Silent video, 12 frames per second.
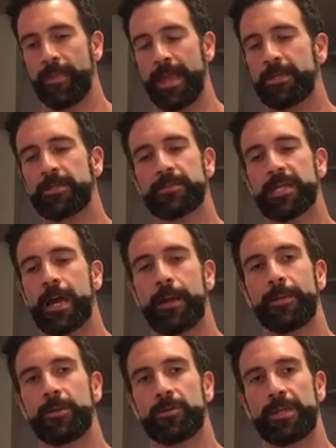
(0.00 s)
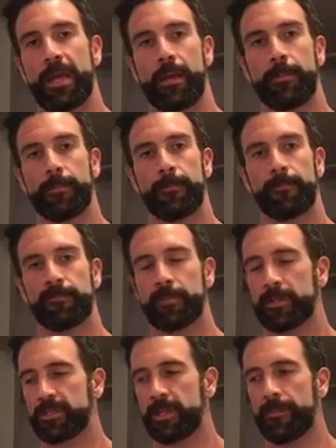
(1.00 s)
take some time in your day,
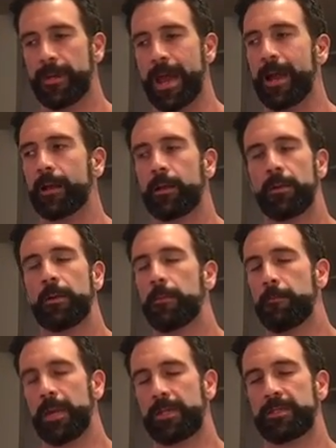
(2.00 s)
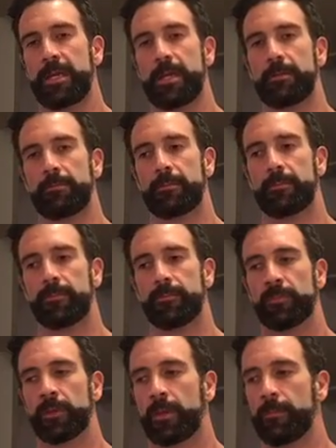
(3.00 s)
sit back, meditate,
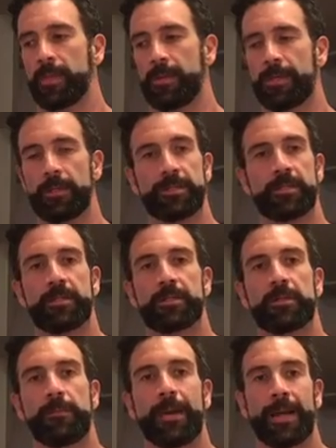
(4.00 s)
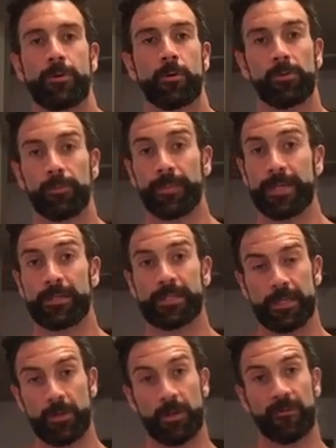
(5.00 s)
maybe listen to some binaural beats
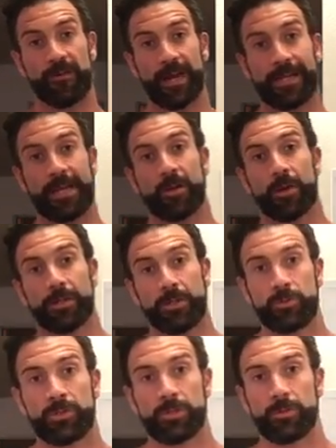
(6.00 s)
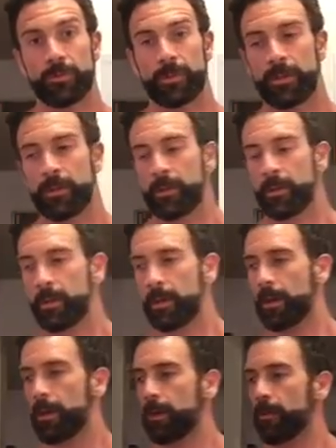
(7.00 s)
that you can find here on YouTube.
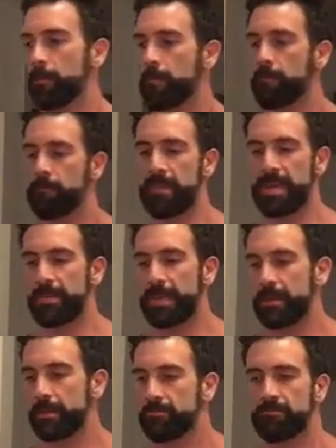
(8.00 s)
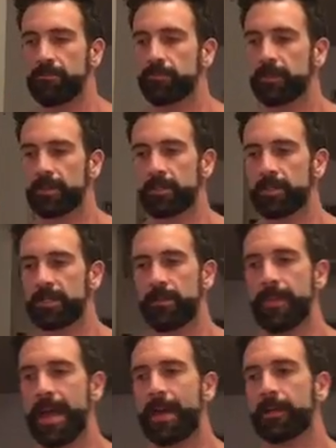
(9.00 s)
Maybe
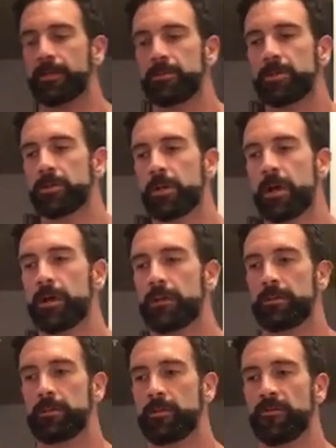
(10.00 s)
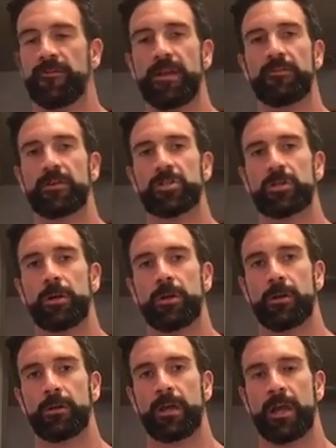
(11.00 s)
sit back and turn on your favorite
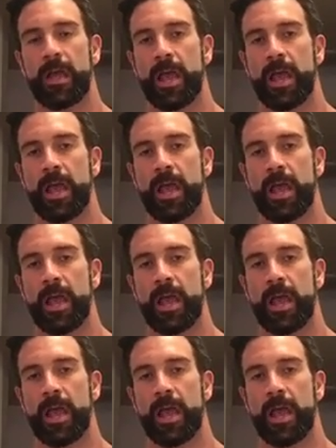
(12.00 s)
song